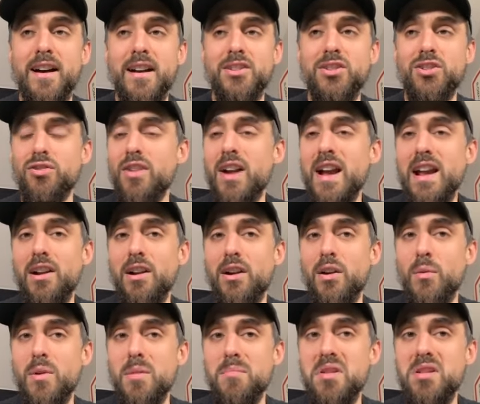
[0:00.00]

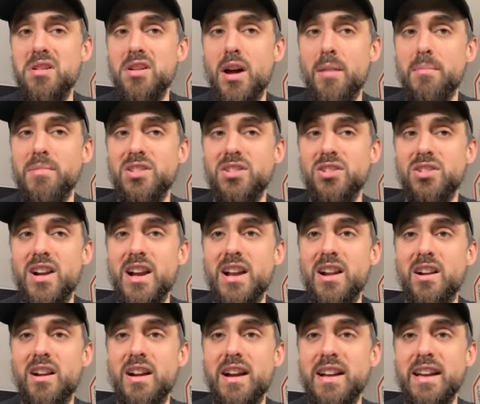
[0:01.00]
trainer, Wembanyama's
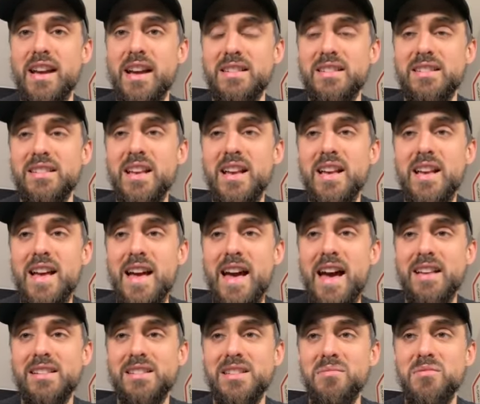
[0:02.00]
trainer, I guess,
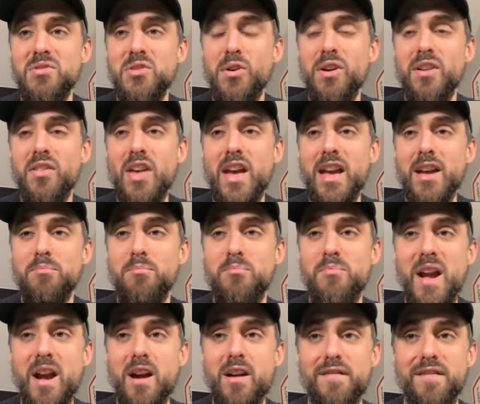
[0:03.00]
has him doing like
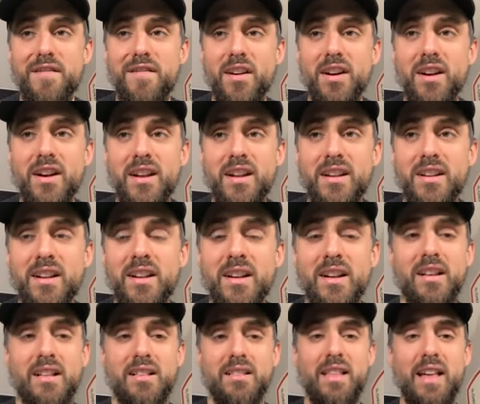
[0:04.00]
barefoot,
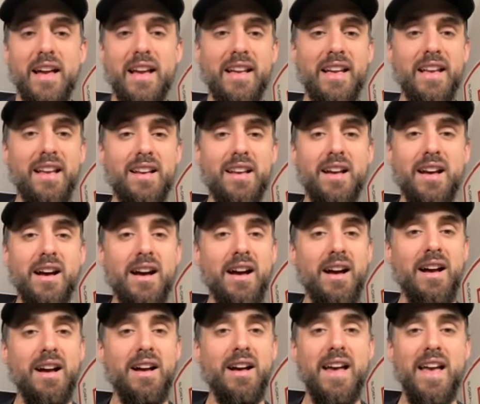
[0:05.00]
like
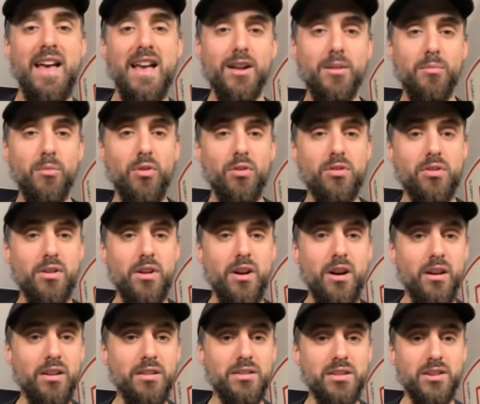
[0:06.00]
animal
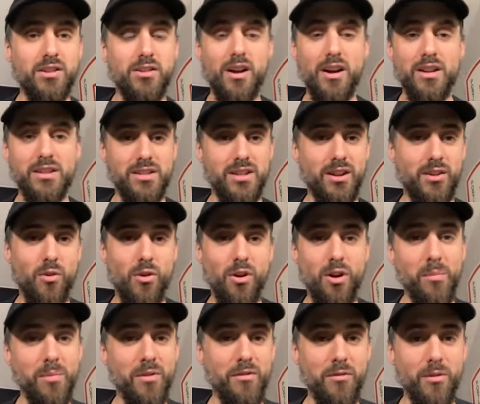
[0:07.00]
crawls across the
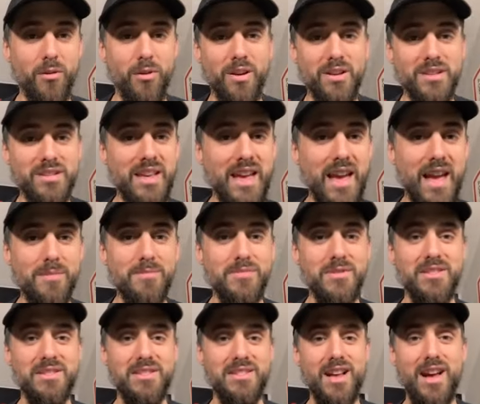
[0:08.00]
court before his games
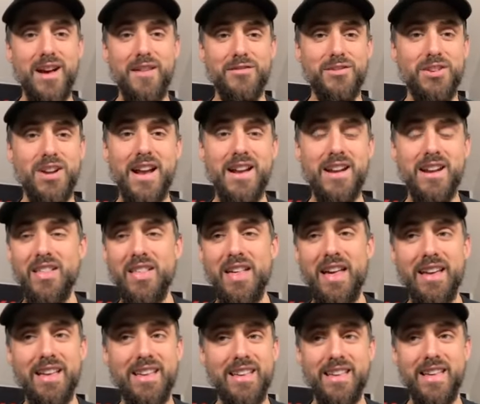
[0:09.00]
and stuff, trying to
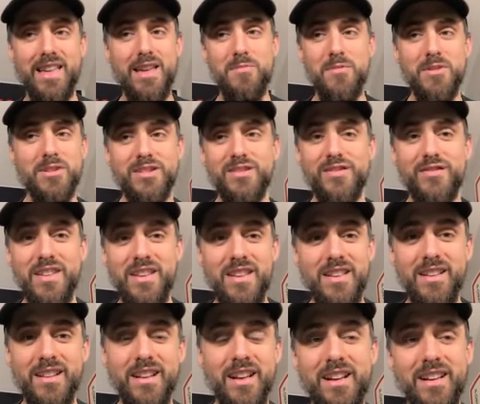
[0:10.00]
like keep his
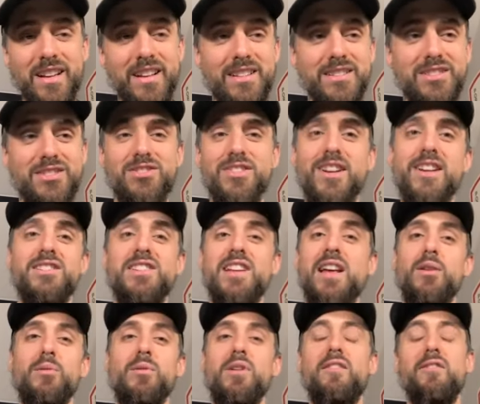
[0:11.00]
feet stretched
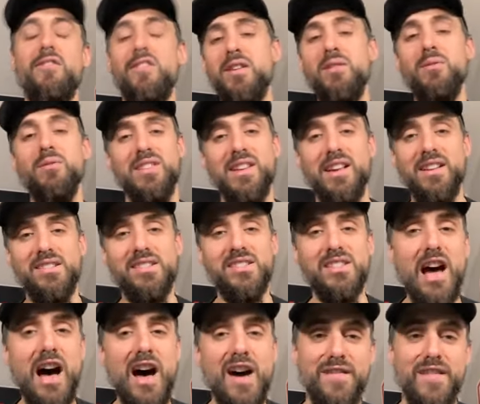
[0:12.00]
out or whatever. And he was like
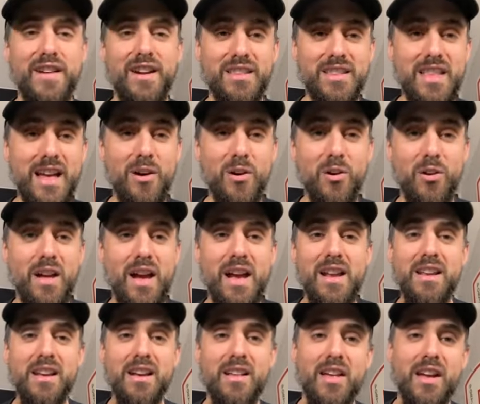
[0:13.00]
scoffing at that whole
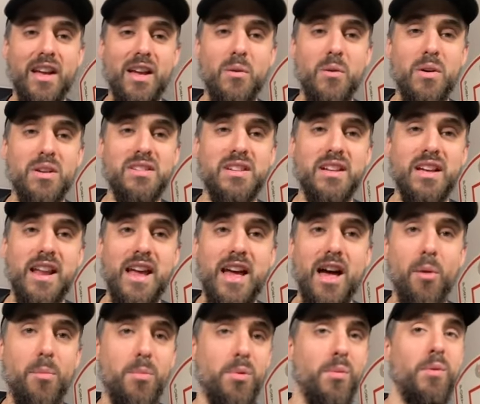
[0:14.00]
idea, like it wasn't gonna
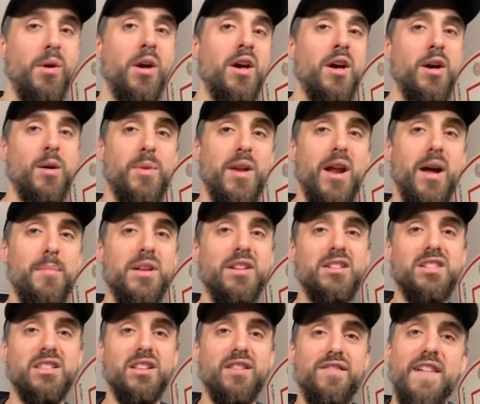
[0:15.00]
help him. But I
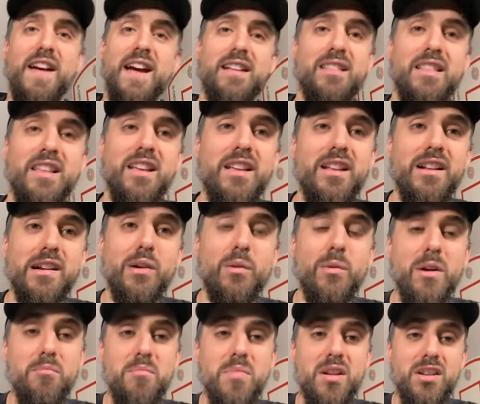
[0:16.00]
mentioned the fact that,
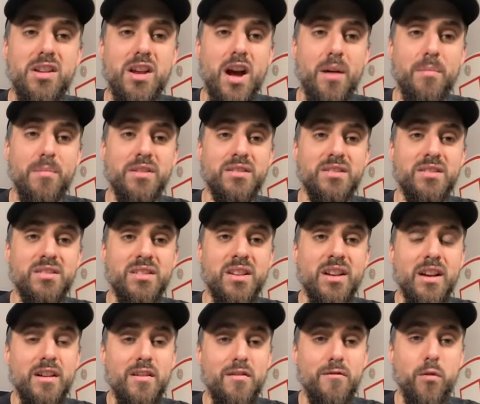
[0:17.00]
Wembanyama's
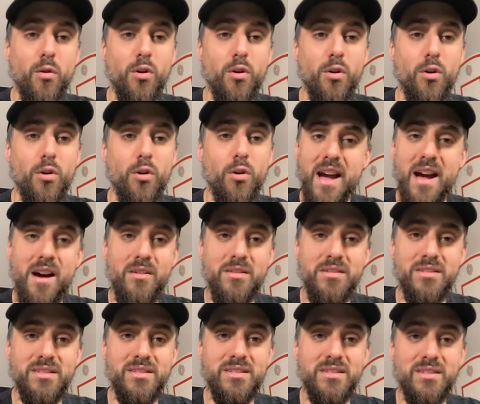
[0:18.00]
40
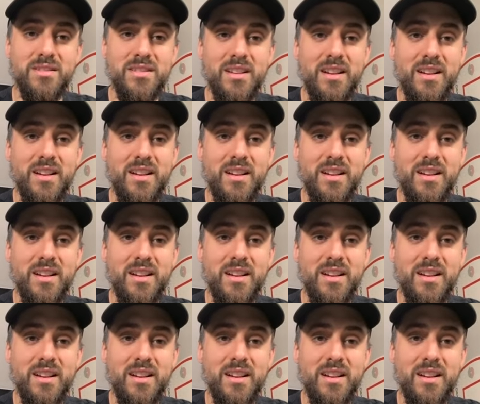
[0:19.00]
pounds